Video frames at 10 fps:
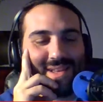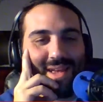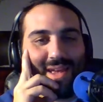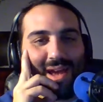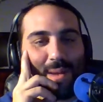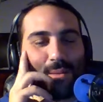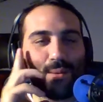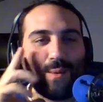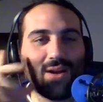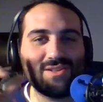And I
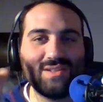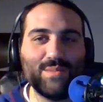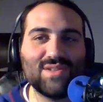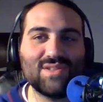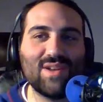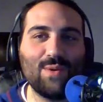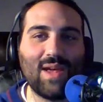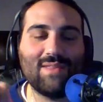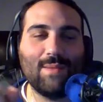remember watching them just go down